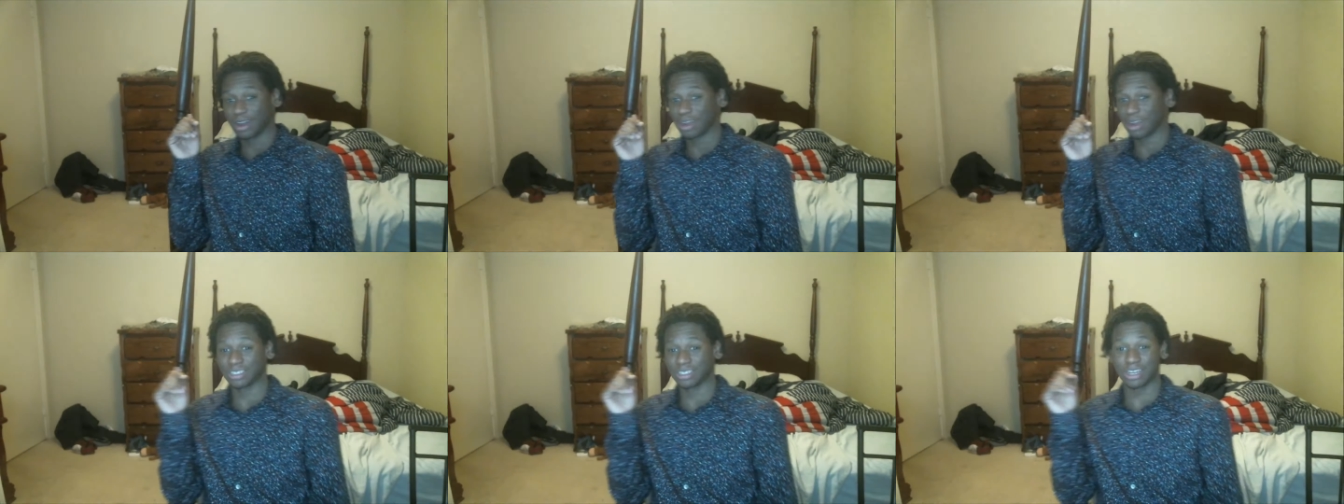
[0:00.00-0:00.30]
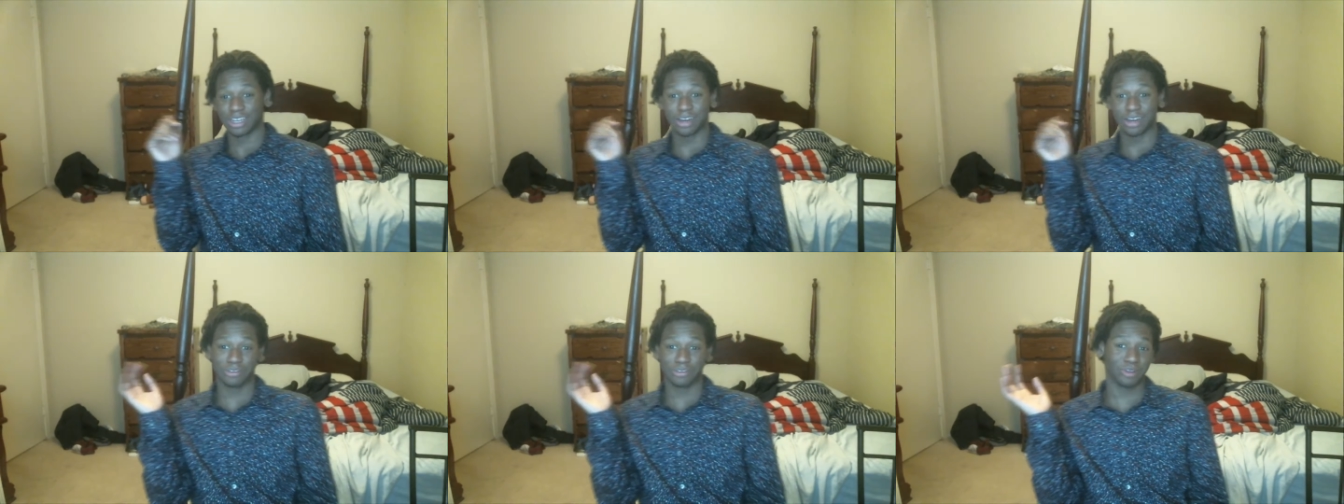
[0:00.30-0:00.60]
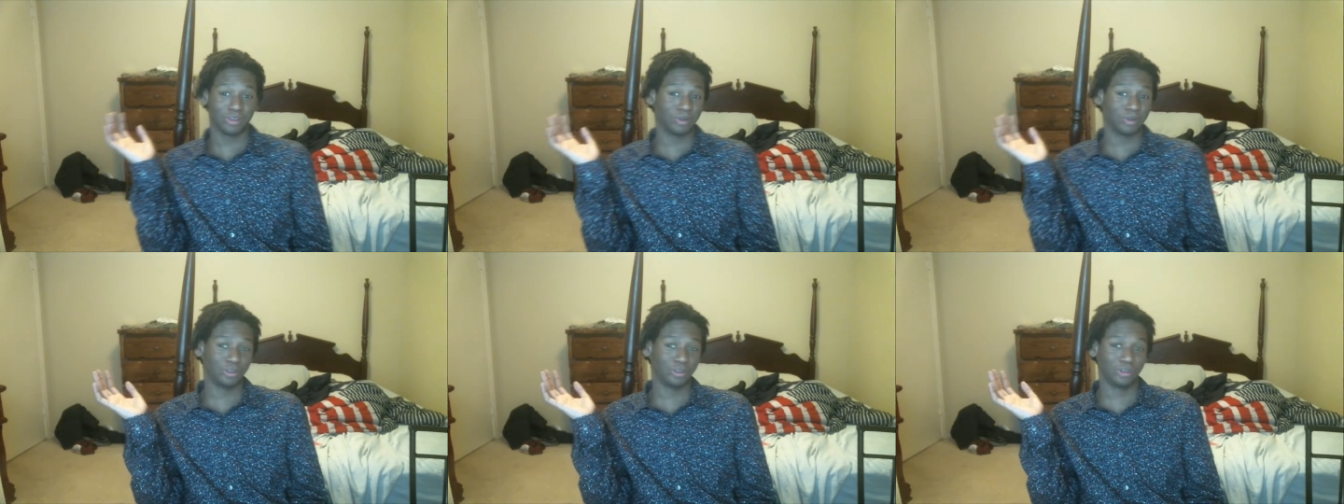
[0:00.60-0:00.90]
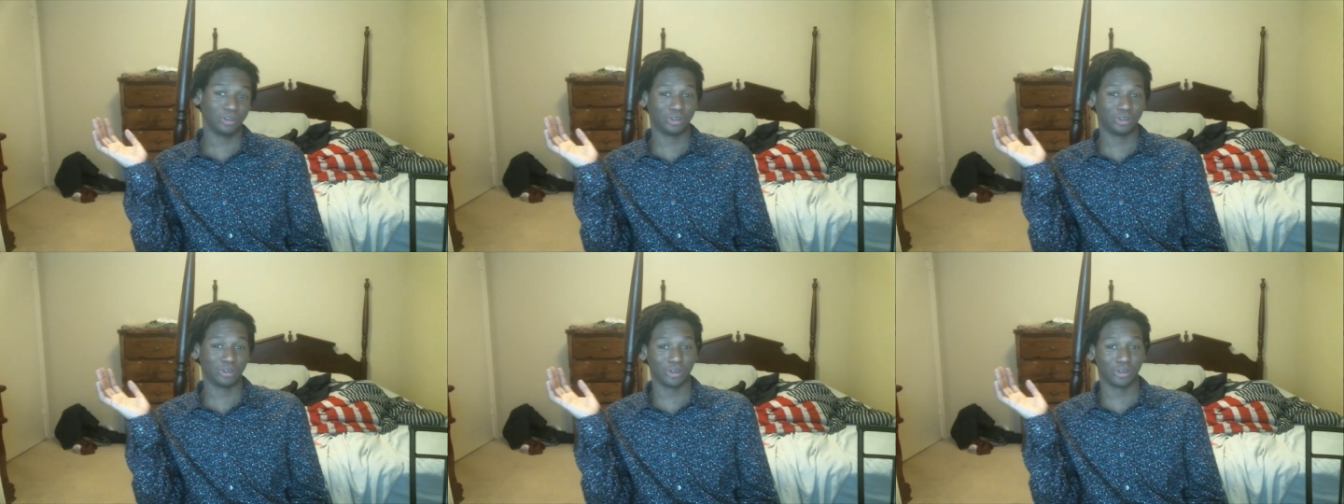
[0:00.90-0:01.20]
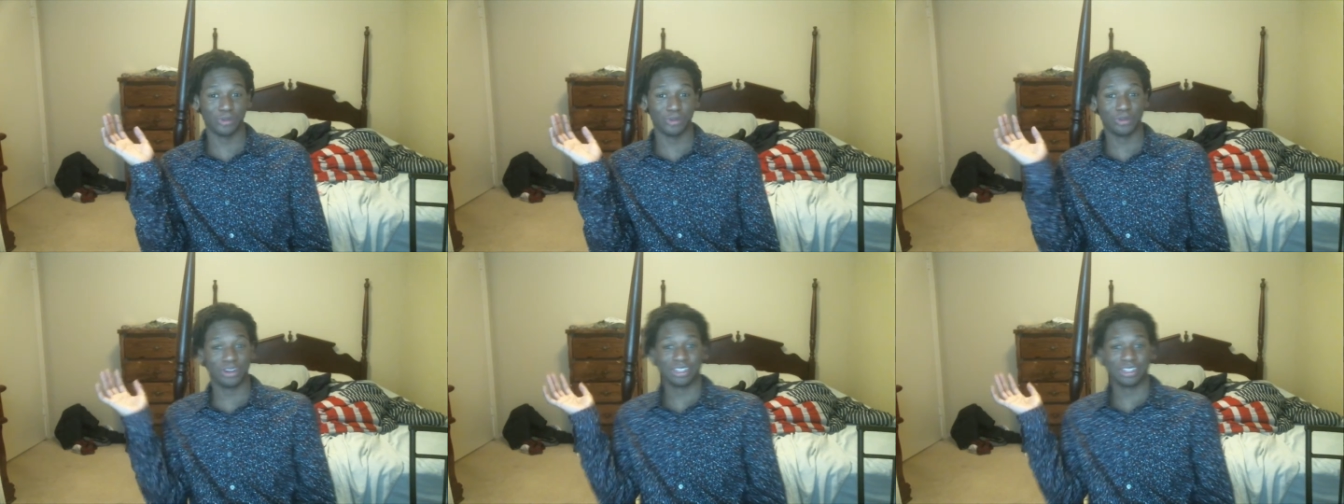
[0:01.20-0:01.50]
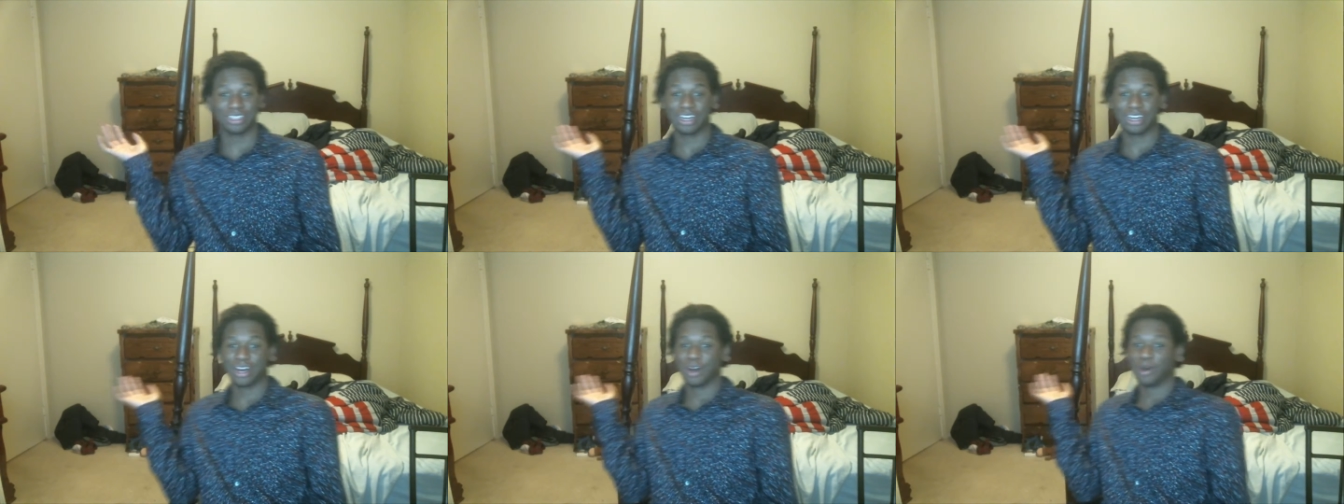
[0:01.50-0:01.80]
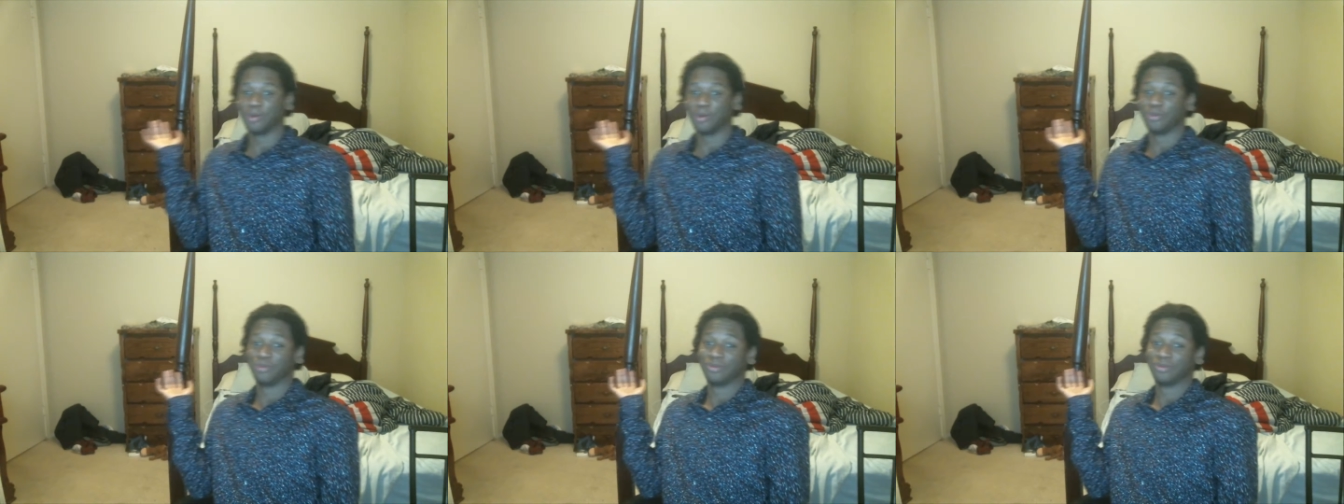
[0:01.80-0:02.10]
as I've told you so many
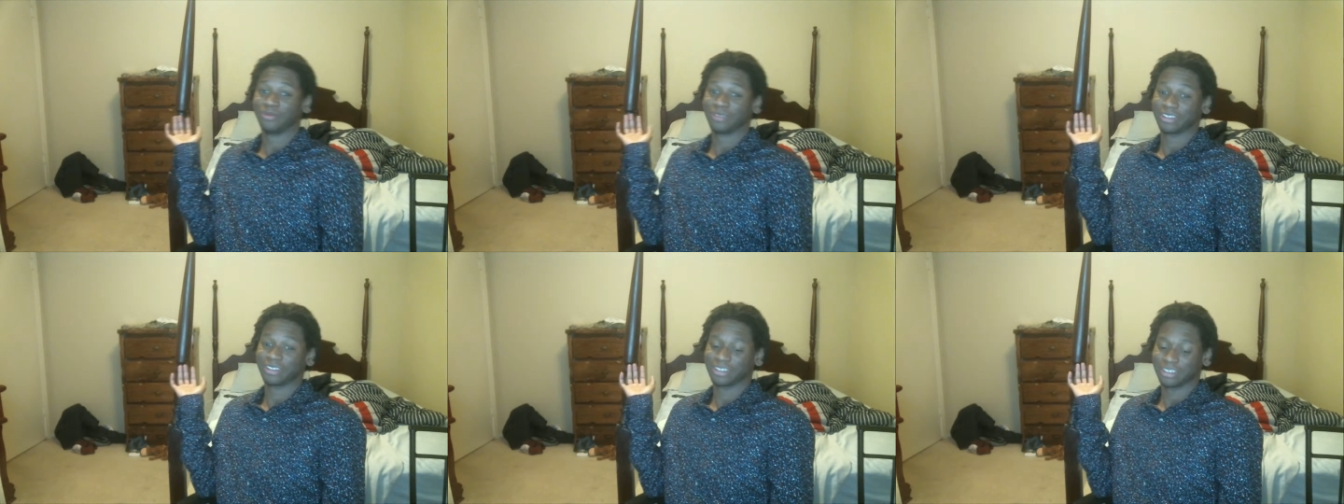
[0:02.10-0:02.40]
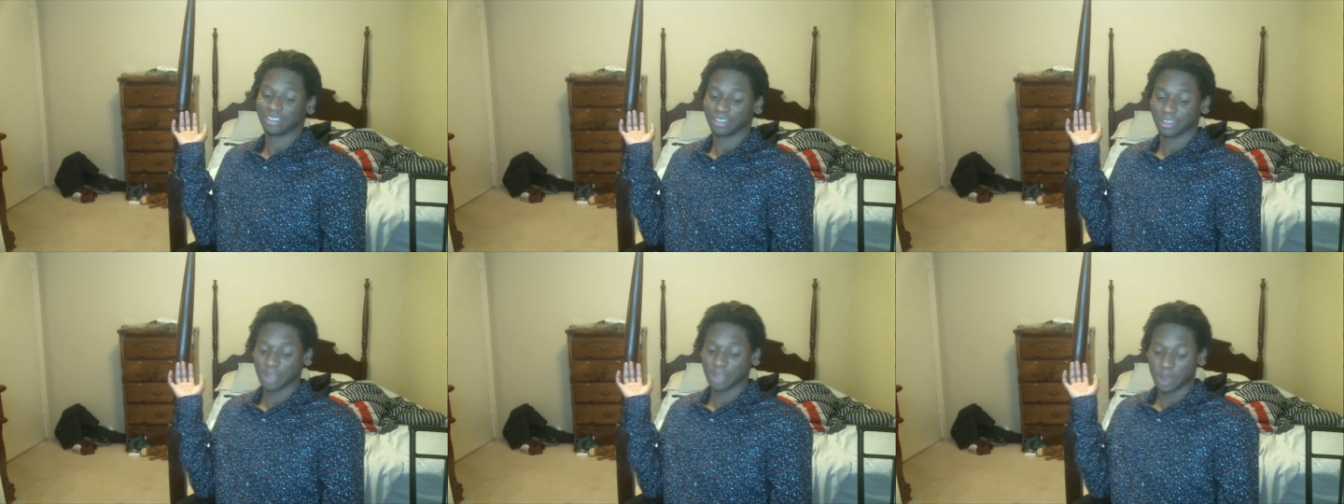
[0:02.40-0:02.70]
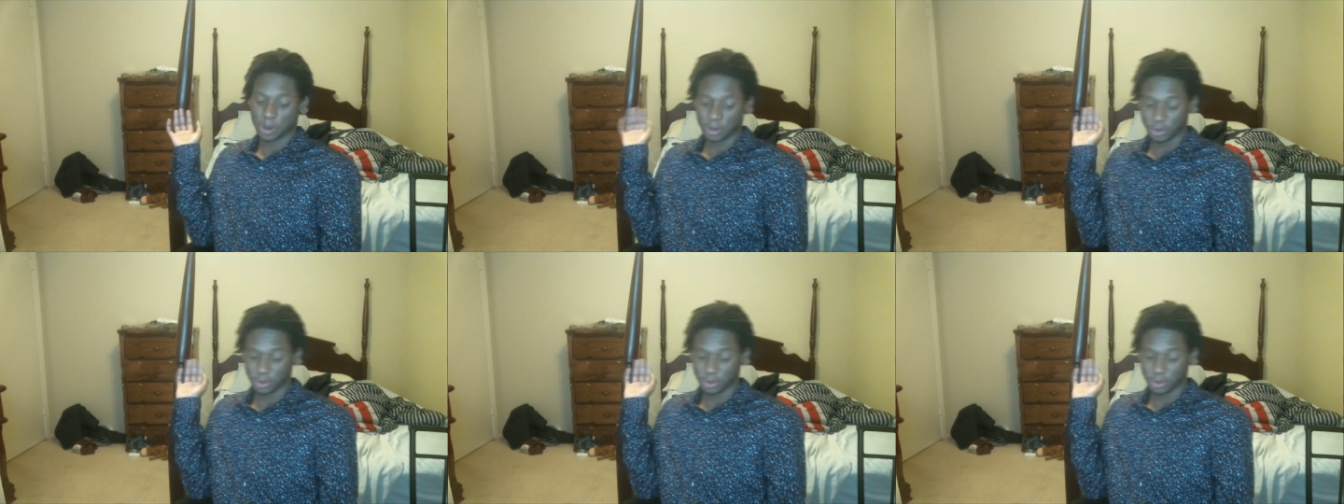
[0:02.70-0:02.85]
times,